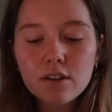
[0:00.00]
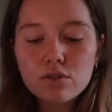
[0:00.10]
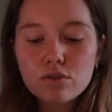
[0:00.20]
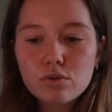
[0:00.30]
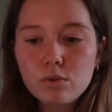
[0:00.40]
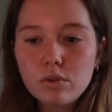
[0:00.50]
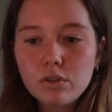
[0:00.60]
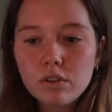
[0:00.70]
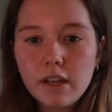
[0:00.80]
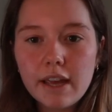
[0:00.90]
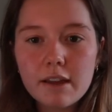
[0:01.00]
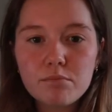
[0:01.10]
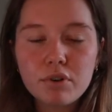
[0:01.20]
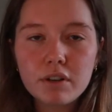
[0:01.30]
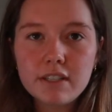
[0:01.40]
school and
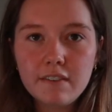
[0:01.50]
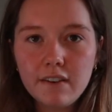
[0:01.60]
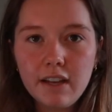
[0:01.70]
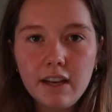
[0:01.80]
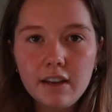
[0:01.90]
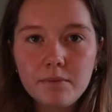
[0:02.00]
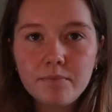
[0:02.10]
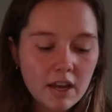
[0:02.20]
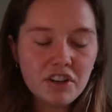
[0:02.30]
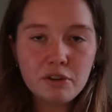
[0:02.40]
productivity in